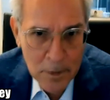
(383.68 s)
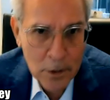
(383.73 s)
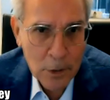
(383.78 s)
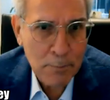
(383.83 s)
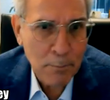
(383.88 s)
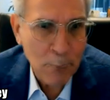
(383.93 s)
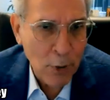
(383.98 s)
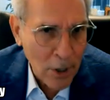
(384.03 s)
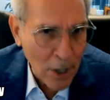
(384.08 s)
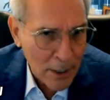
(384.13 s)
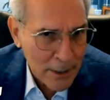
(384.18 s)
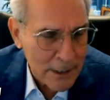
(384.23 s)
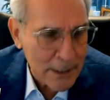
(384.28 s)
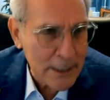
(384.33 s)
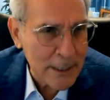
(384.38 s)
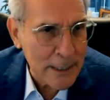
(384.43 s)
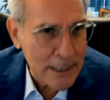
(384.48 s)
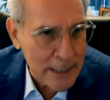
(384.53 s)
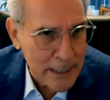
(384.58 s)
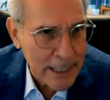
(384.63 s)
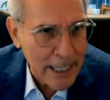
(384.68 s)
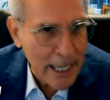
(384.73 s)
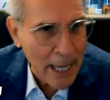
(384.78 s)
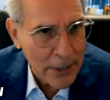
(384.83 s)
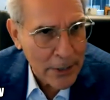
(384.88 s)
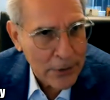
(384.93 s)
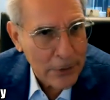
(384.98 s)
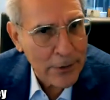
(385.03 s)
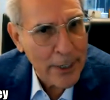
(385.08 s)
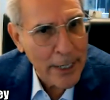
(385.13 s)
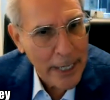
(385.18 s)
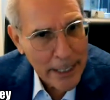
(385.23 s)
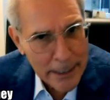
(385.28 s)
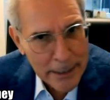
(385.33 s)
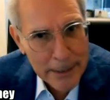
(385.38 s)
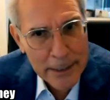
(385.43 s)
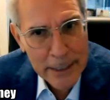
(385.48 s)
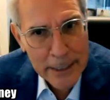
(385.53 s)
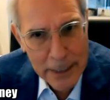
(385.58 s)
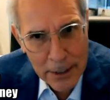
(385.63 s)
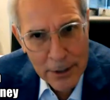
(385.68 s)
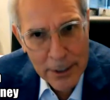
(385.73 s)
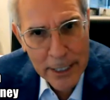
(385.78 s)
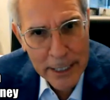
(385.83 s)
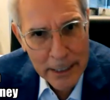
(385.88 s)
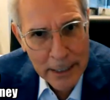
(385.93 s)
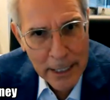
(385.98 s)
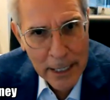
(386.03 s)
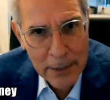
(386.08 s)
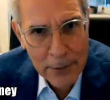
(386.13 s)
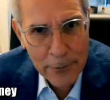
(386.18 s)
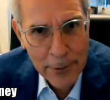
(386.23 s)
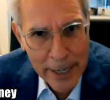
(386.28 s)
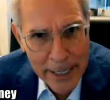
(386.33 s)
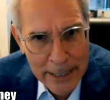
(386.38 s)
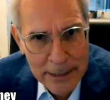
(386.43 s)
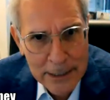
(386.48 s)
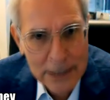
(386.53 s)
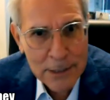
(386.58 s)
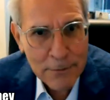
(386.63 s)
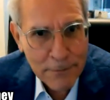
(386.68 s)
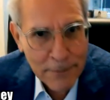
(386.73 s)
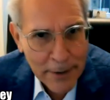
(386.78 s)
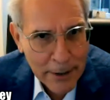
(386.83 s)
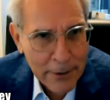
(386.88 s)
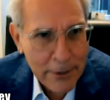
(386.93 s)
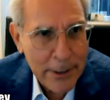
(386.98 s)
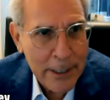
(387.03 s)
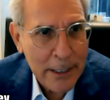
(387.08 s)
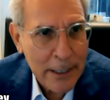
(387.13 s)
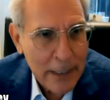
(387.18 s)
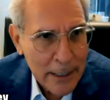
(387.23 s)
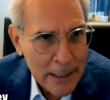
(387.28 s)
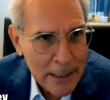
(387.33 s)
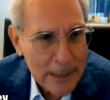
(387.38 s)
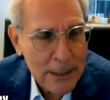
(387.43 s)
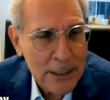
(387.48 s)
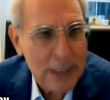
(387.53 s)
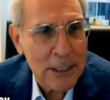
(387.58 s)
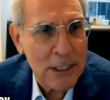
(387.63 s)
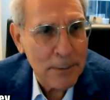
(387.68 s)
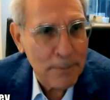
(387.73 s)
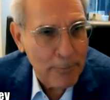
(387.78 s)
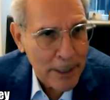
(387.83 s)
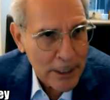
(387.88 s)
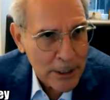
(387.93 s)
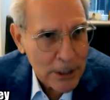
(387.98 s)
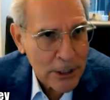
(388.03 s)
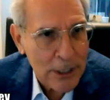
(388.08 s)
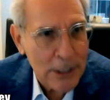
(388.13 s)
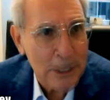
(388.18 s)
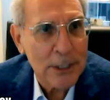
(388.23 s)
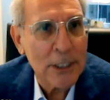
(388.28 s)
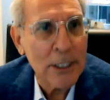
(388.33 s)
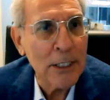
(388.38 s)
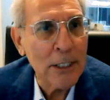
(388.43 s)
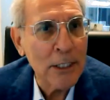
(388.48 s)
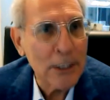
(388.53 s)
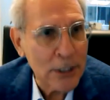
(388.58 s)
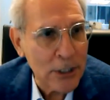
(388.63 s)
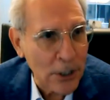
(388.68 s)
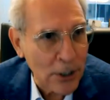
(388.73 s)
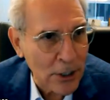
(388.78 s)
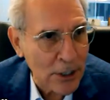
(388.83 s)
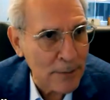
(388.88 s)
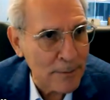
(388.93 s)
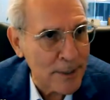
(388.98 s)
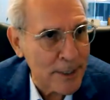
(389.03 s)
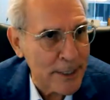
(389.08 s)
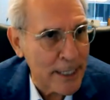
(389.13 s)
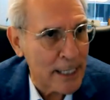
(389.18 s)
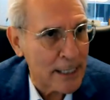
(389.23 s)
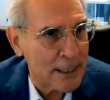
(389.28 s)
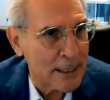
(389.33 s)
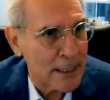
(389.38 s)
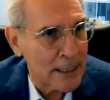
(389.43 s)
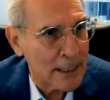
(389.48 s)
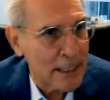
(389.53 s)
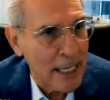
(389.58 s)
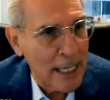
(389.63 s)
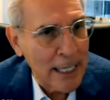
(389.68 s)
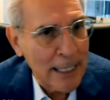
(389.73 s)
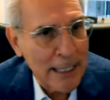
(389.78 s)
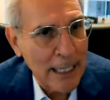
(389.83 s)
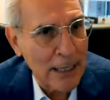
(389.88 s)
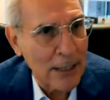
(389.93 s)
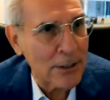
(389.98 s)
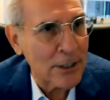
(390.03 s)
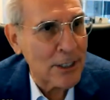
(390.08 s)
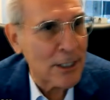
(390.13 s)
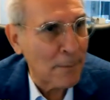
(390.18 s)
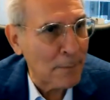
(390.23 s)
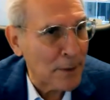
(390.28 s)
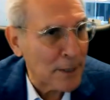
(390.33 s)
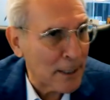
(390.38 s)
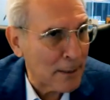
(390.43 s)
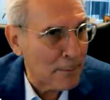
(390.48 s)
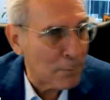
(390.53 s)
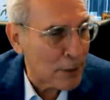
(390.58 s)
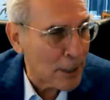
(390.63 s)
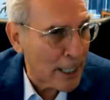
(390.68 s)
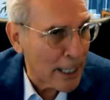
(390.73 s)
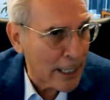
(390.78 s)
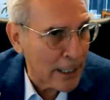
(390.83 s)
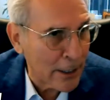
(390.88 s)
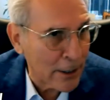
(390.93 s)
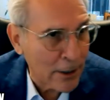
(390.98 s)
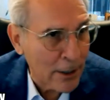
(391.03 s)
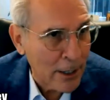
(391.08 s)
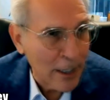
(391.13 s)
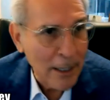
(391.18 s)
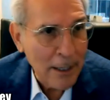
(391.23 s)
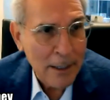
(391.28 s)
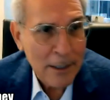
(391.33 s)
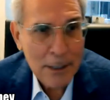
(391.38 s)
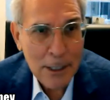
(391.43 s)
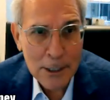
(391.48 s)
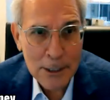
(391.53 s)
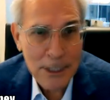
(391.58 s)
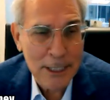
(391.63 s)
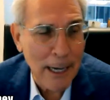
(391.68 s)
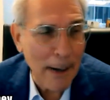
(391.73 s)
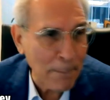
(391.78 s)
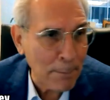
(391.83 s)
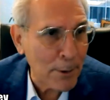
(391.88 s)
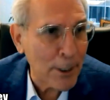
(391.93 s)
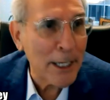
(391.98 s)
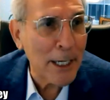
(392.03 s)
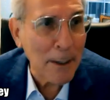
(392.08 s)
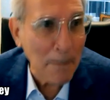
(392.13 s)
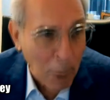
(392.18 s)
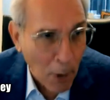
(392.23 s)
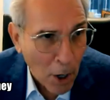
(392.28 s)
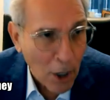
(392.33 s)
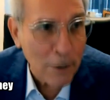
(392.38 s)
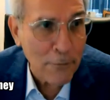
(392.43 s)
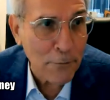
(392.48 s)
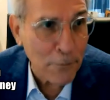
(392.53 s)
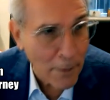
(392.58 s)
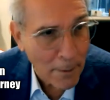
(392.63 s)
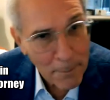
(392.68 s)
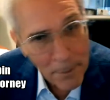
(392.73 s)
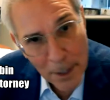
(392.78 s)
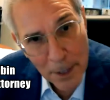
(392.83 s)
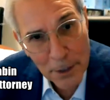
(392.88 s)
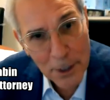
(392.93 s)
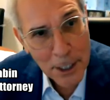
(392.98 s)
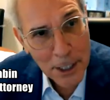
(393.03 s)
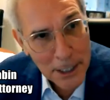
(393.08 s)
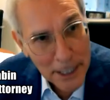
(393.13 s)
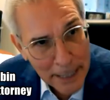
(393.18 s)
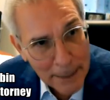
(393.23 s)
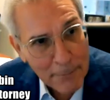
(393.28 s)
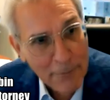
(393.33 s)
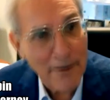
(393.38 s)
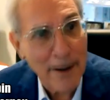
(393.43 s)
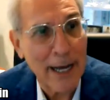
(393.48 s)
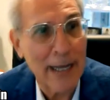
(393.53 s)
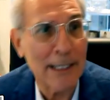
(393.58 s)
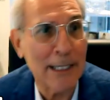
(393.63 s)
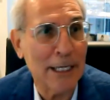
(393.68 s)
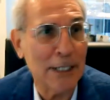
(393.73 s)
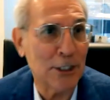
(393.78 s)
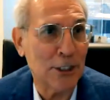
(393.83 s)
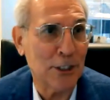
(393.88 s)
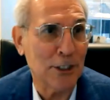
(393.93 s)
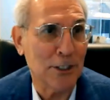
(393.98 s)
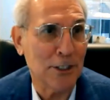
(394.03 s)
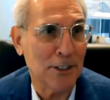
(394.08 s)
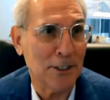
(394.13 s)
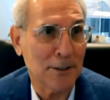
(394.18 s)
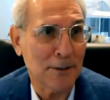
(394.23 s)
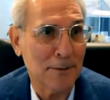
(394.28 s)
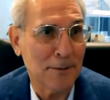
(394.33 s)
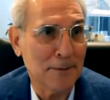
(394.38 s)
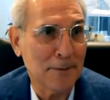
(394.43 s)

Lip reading: You put all these things together, and it raises very suspicious circumstances that there's something in play here, separate and apart from the claimed violations.